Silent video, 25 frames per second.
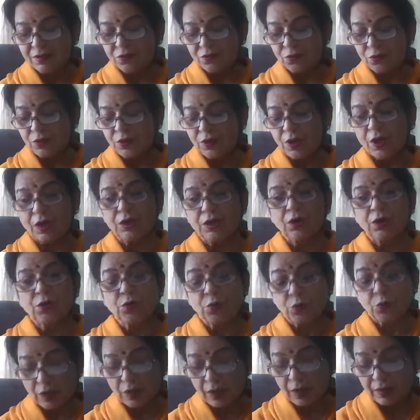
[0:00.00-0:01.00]
So in
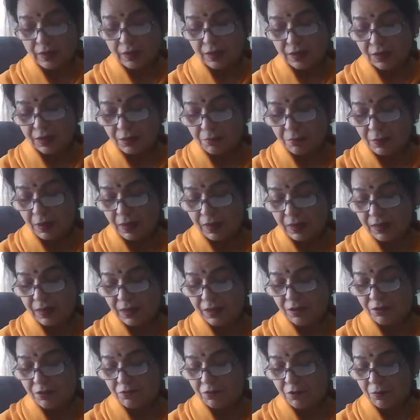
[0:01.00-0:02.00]
order to conquer the
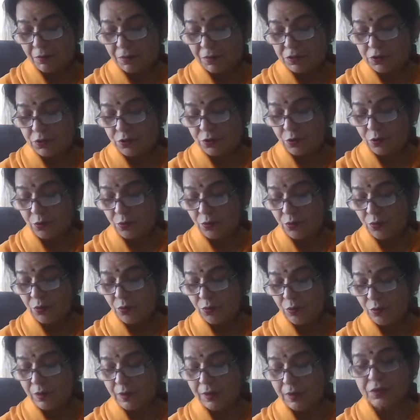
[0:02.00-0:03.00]
mind, we must
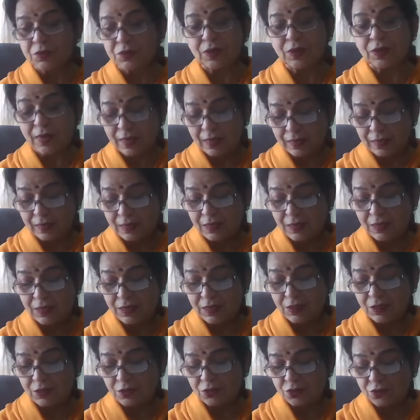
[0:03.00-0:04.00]
know
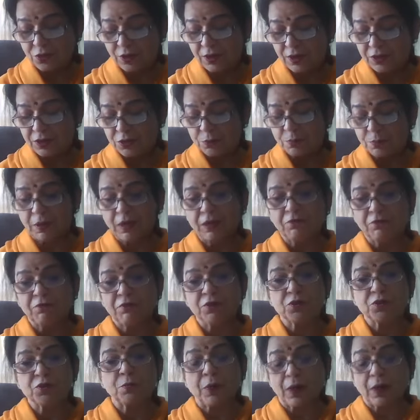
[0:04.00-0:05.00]
exactly the tricks by
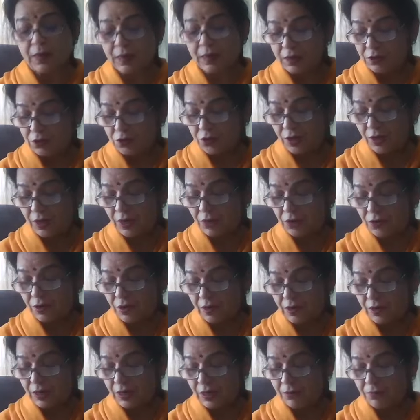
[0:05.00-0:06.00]
which mind
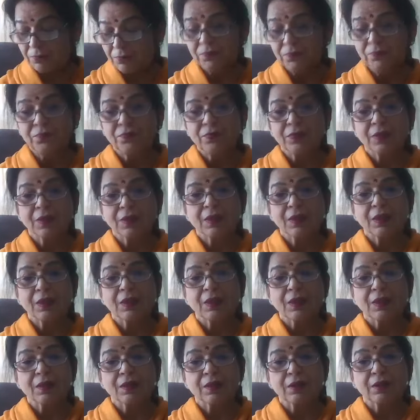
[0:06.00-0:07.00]
generally
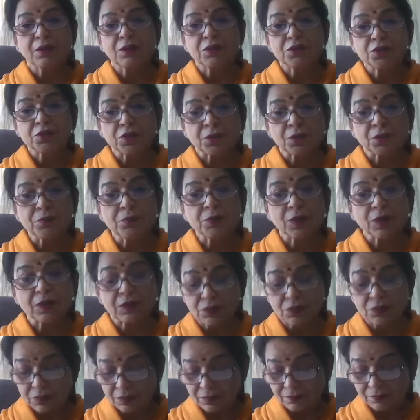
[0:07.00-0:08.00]
disturbs
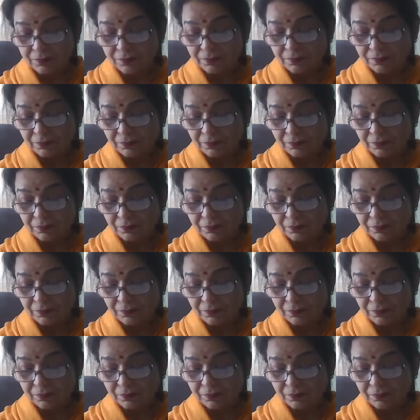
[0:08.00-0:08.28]
us.